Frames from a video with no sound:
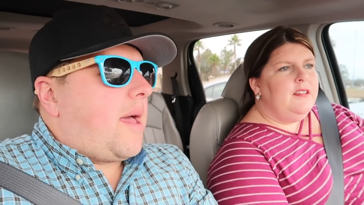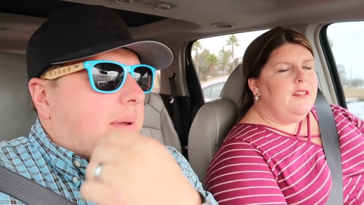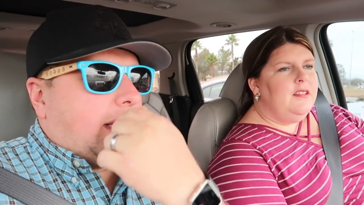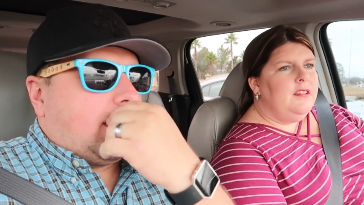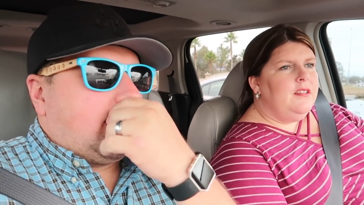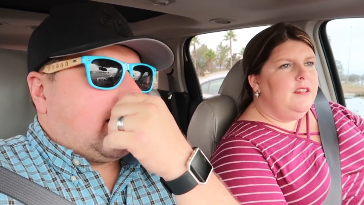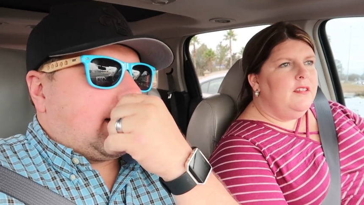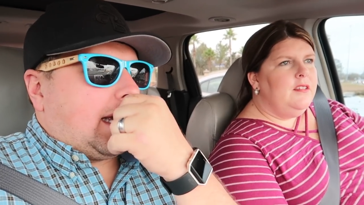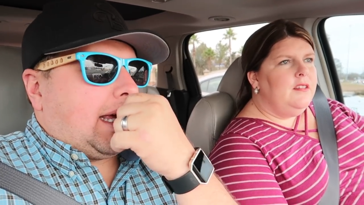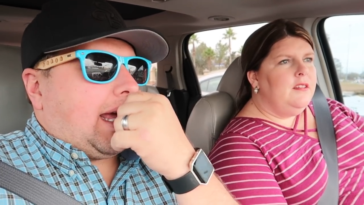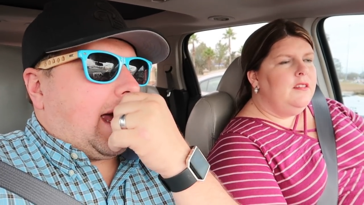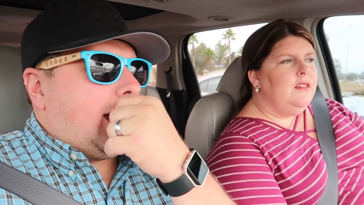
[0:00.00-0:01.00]
Speaker 1: Abigail
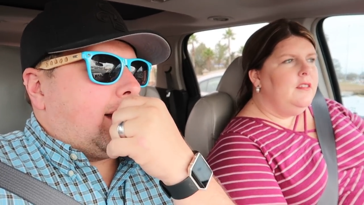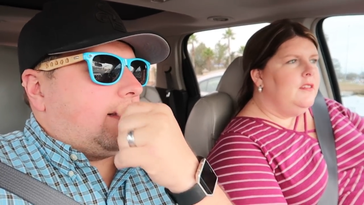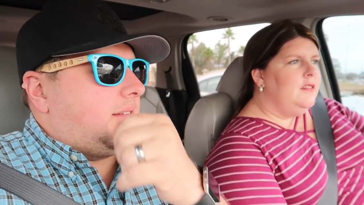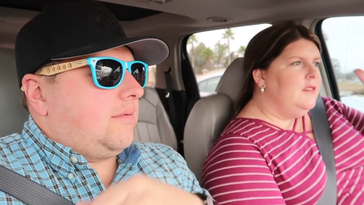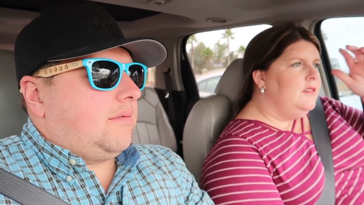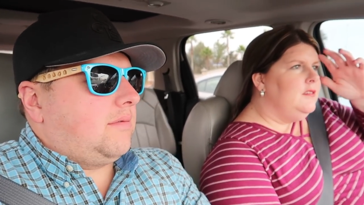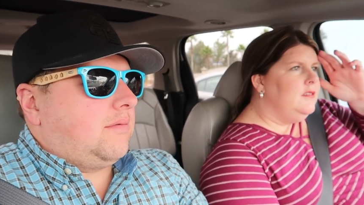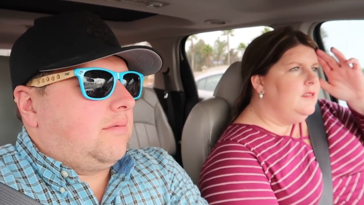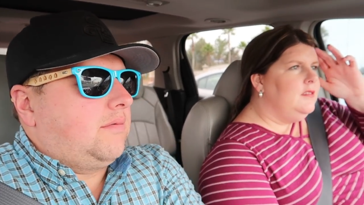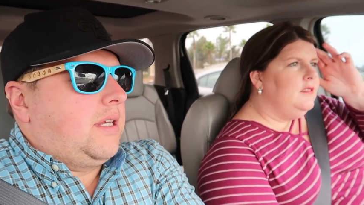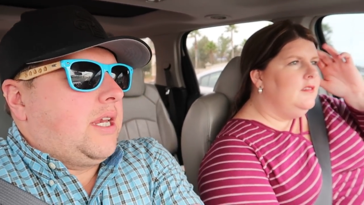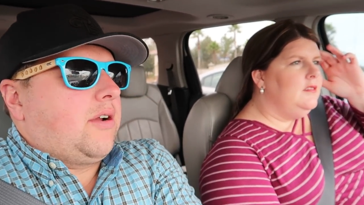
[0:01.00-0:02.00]
doesn't get
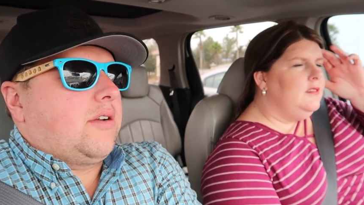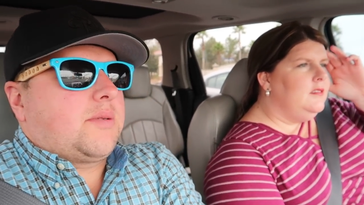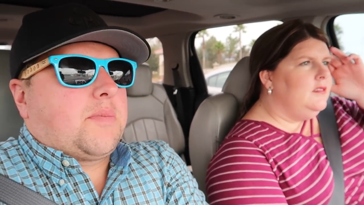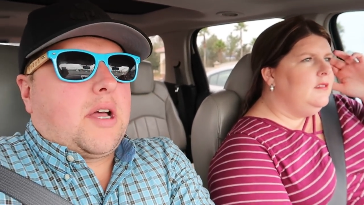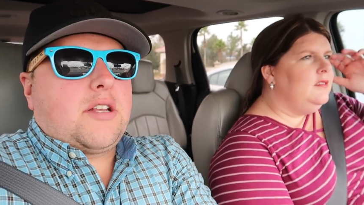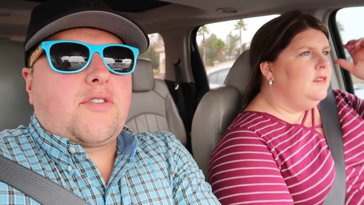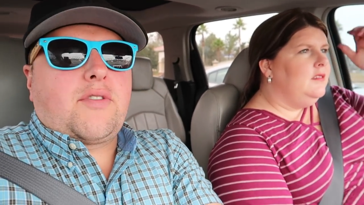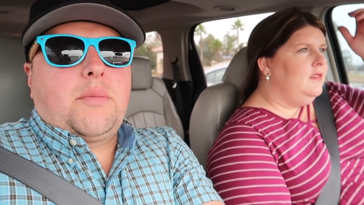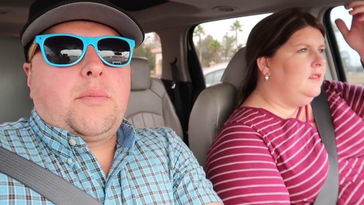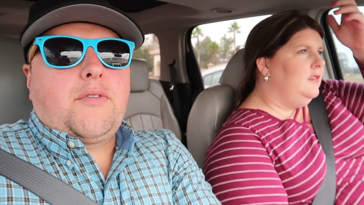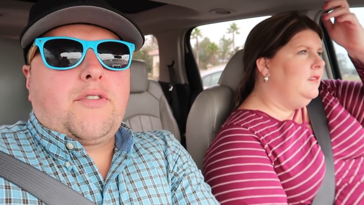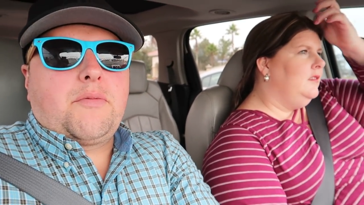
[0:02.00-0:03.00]
near as much
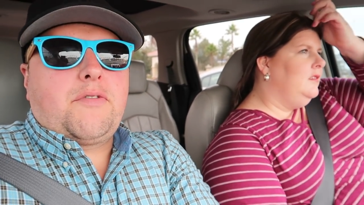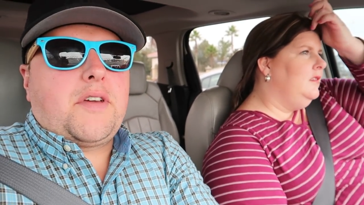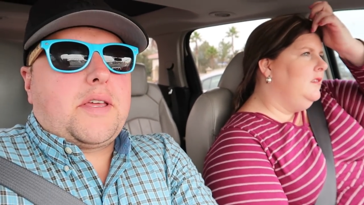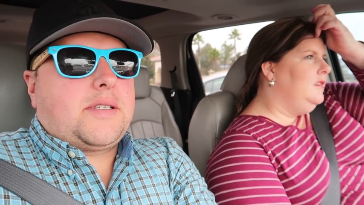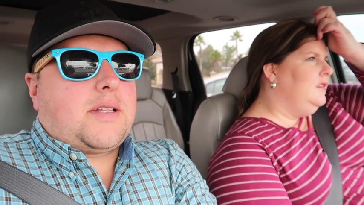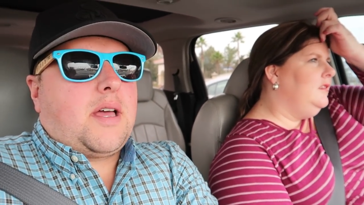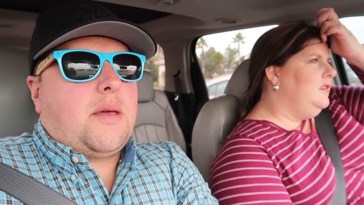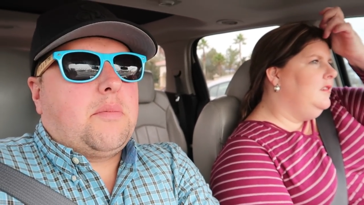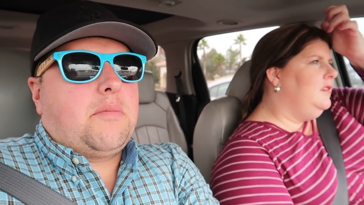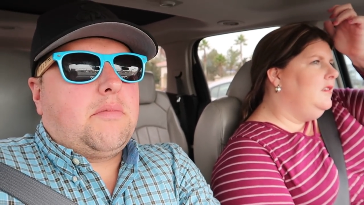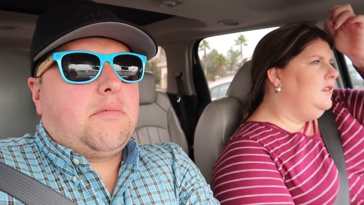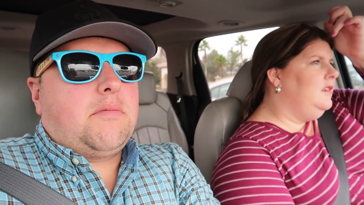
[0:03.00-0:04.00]
from, from
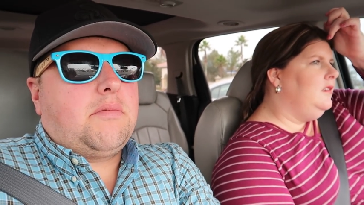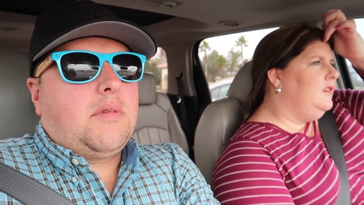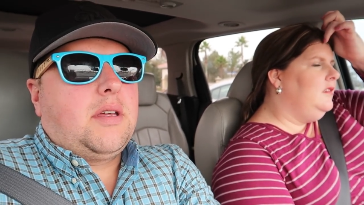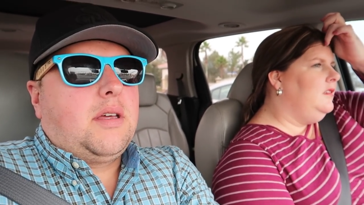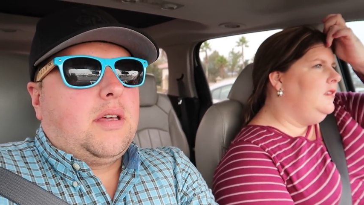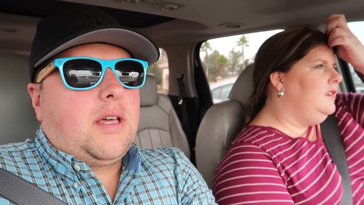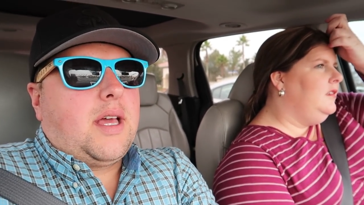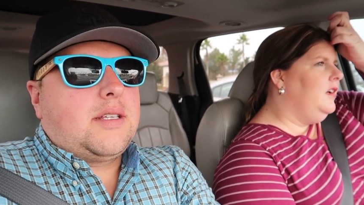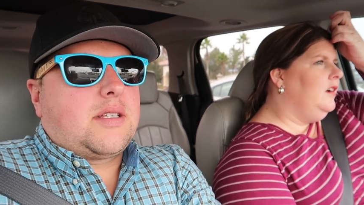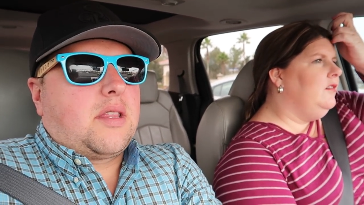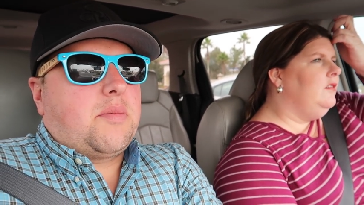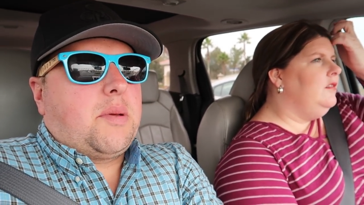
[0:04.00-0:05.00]
FaceTime
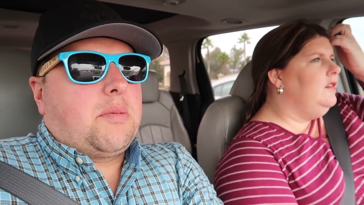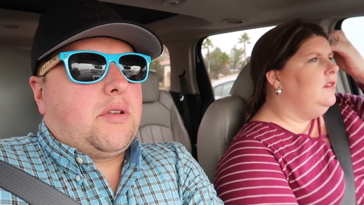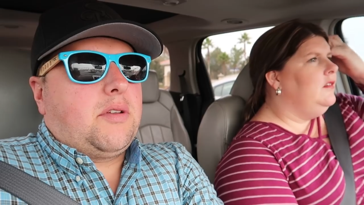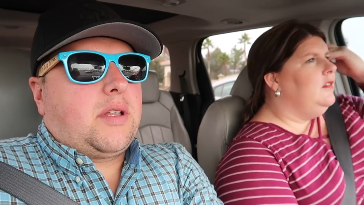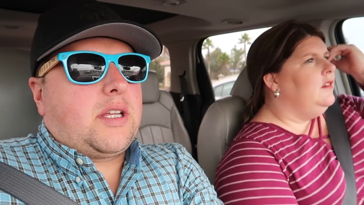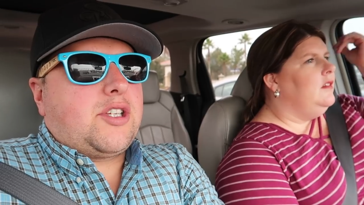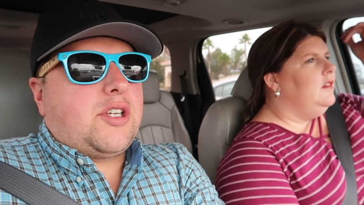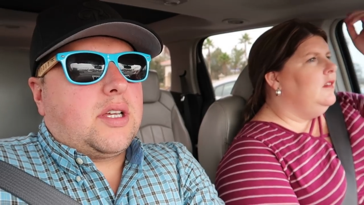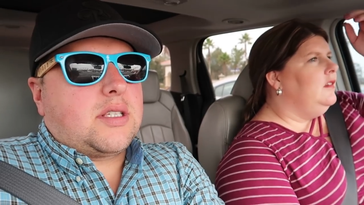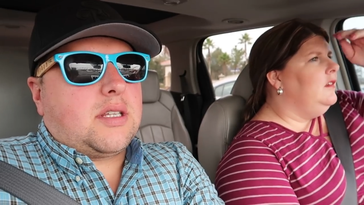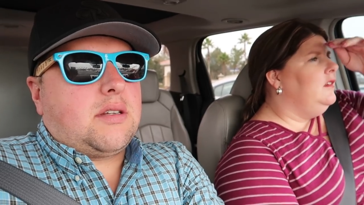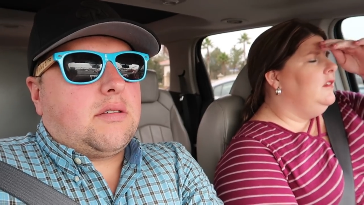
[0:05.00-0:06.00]
as other people do. Like, she
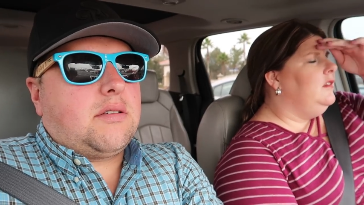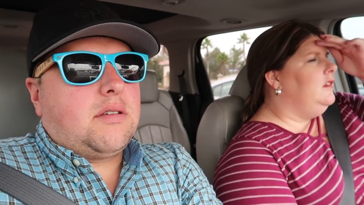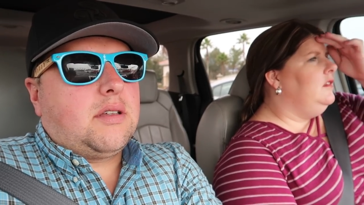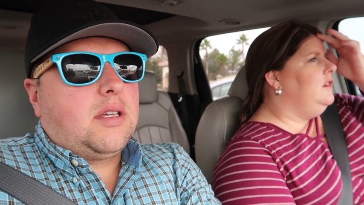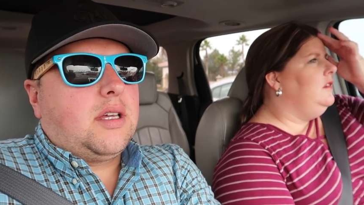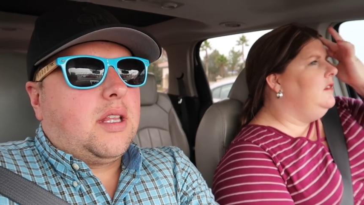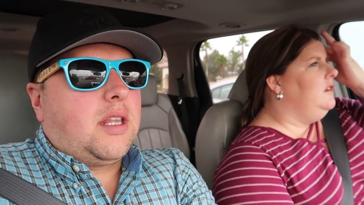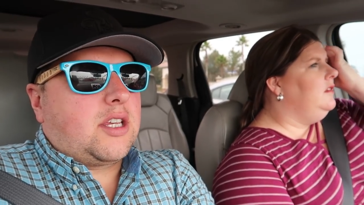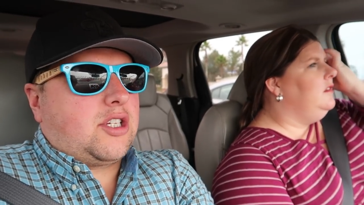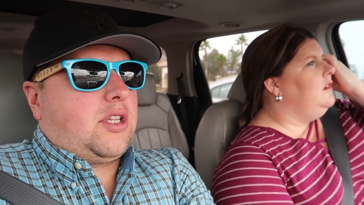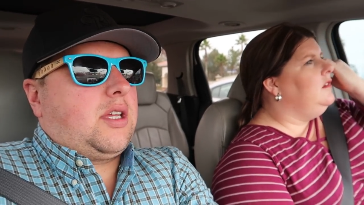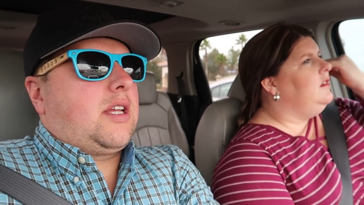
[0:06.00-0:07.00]
doesn't...
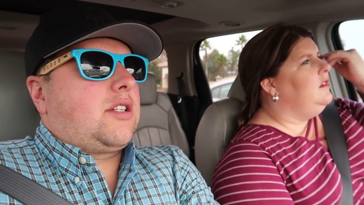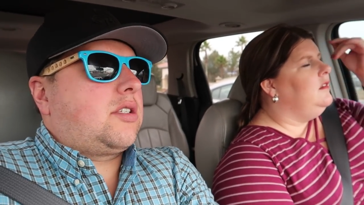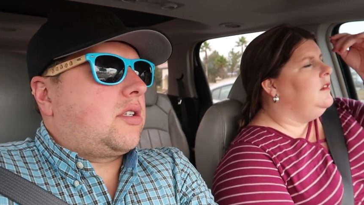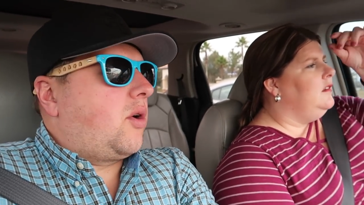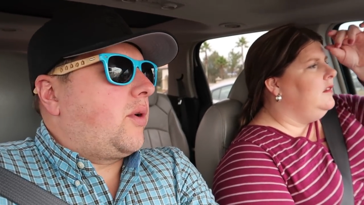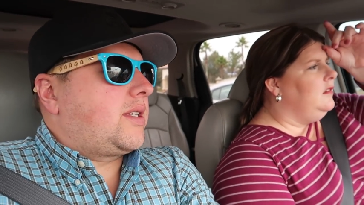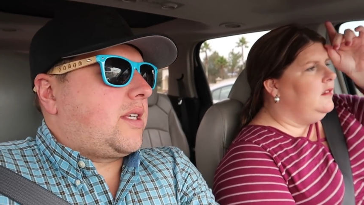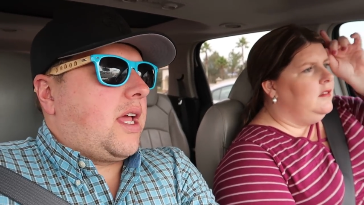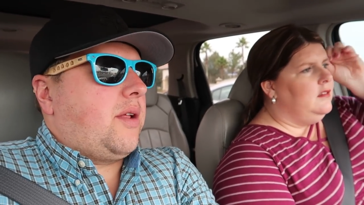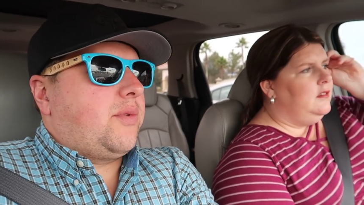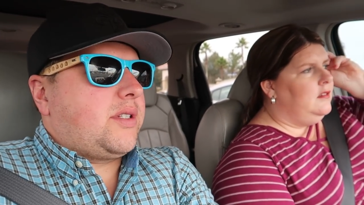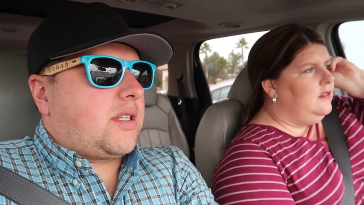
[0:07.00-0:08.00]
Like, she gets so
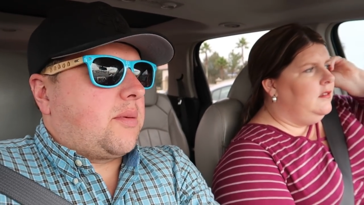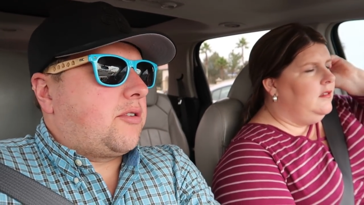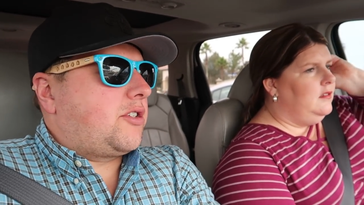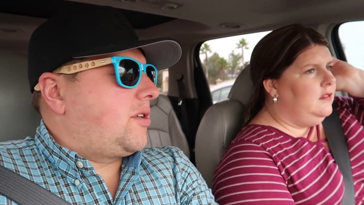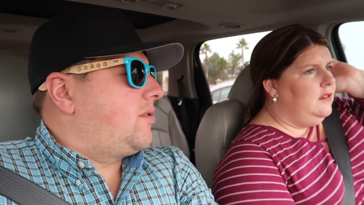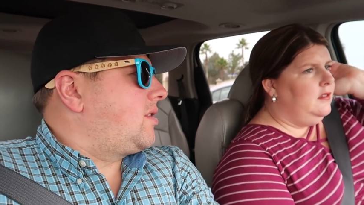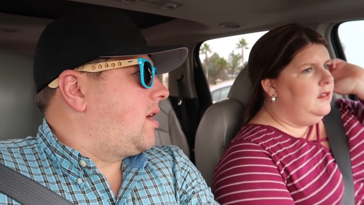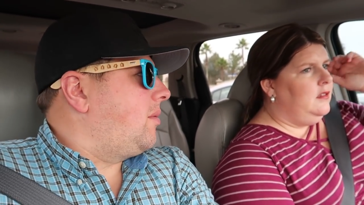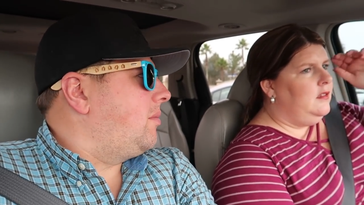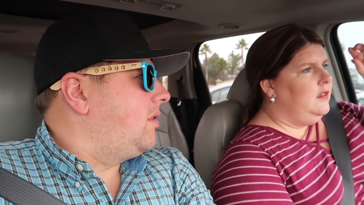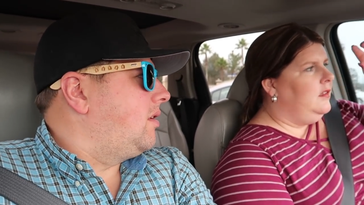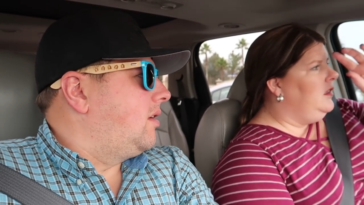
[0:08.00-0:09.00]
excited when Summer shows
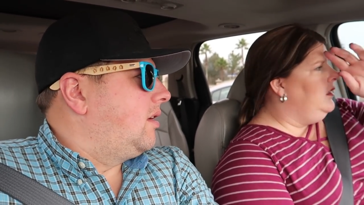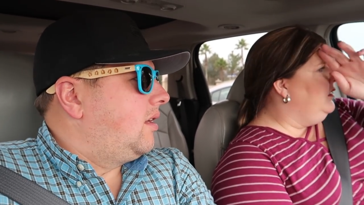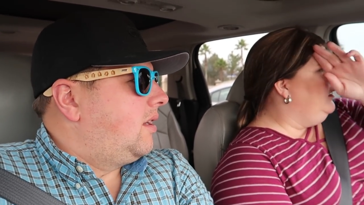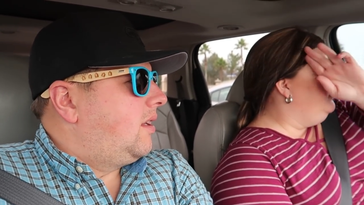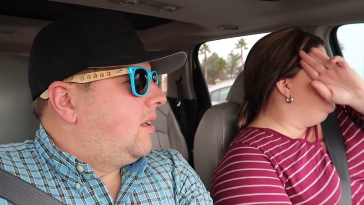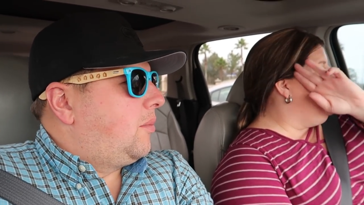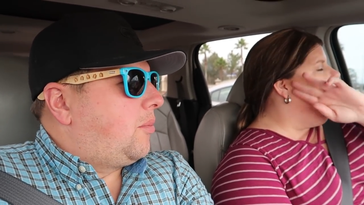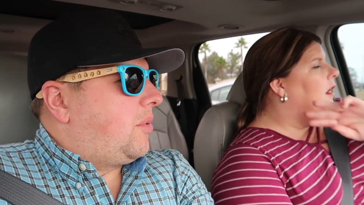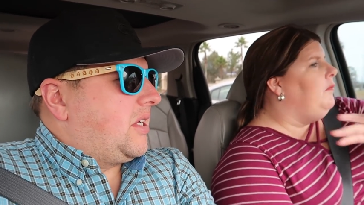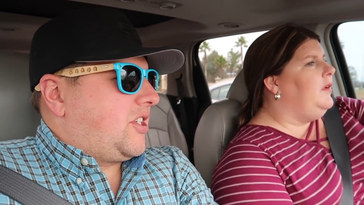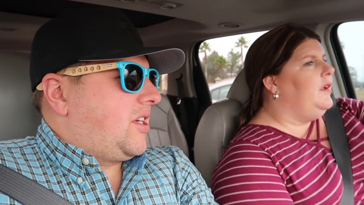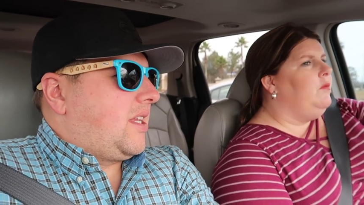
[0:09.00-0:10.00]
up.
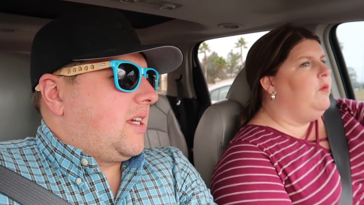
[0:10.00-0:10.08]
Yeah. But she but